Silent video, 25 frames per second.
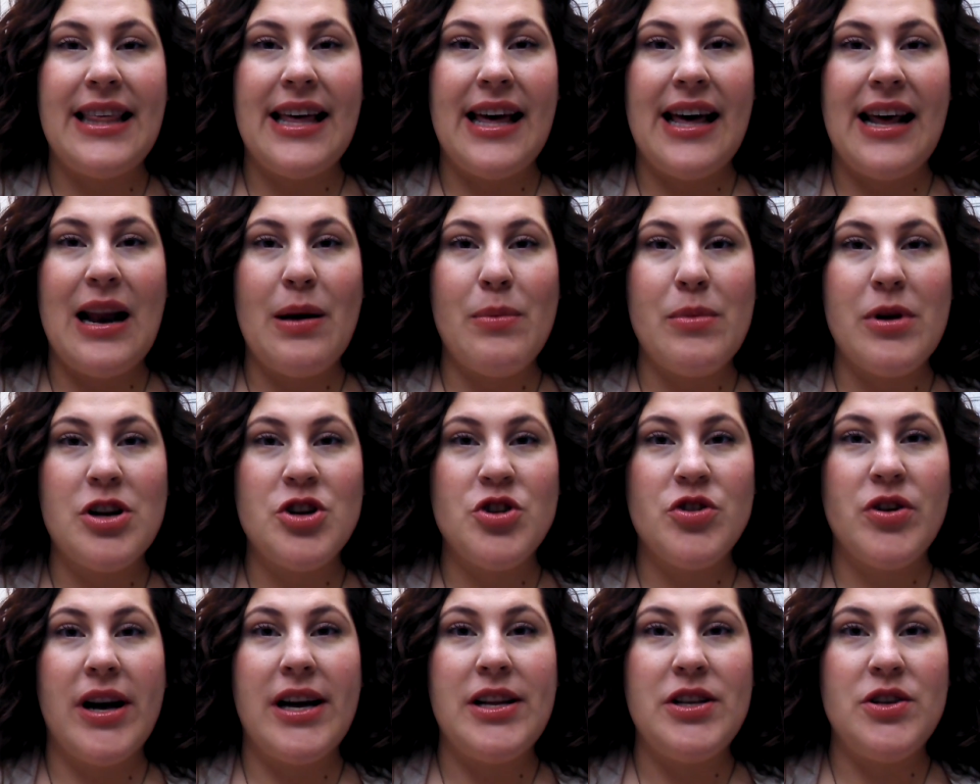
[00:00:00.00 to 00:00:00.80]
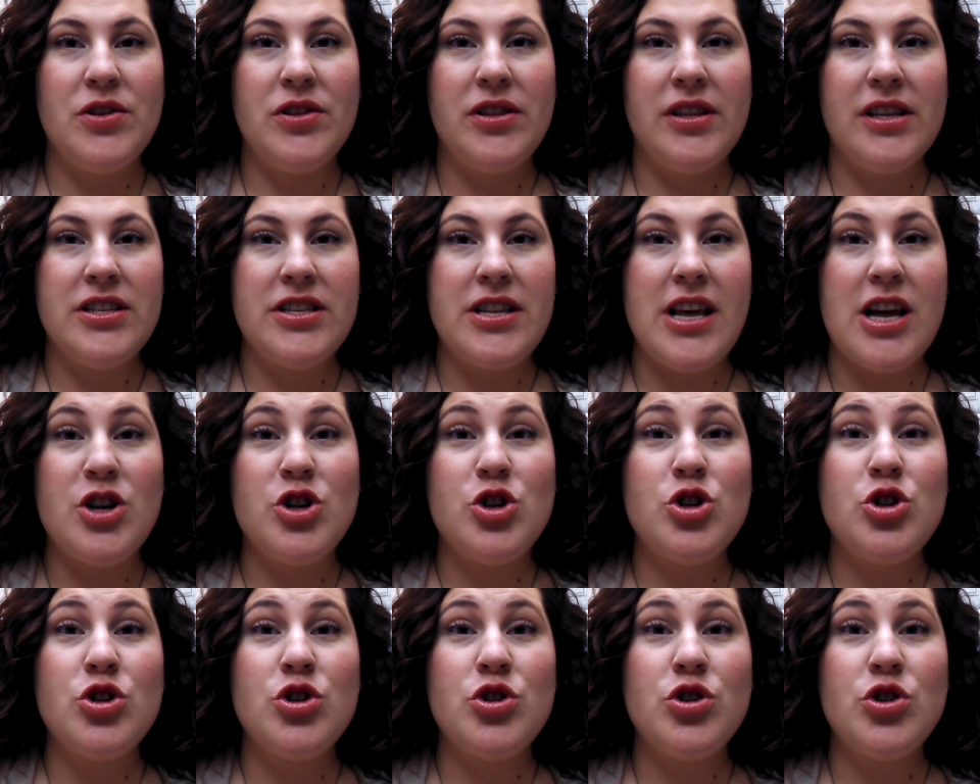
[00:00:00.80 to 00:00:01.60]
that I'm going to try and do this as
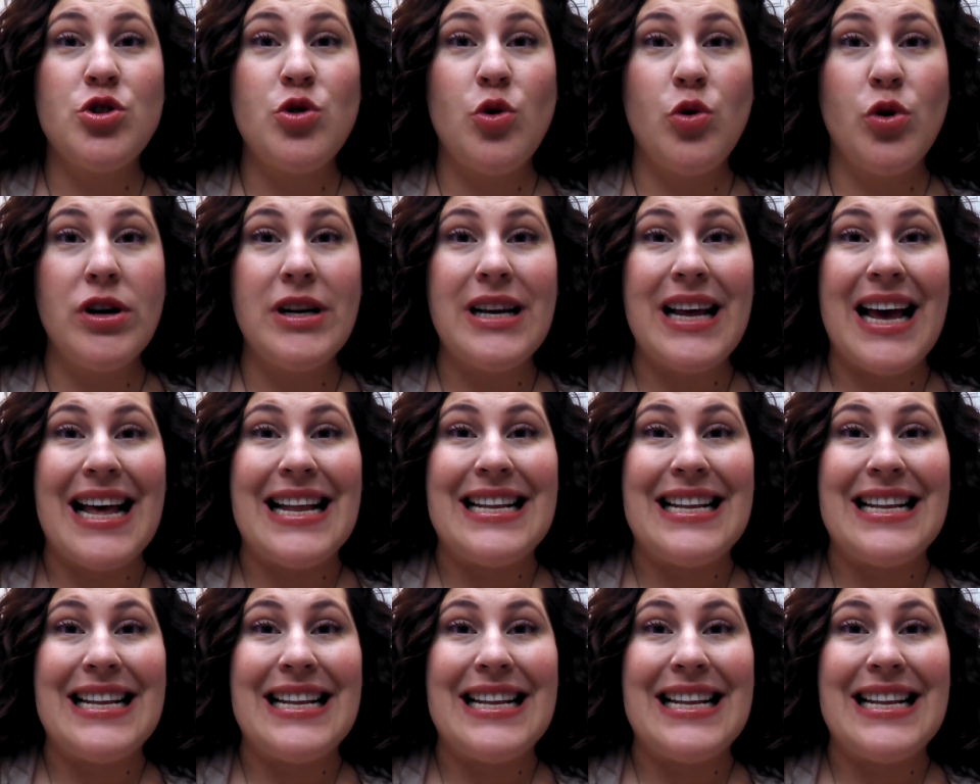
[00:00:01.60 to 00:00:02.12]
short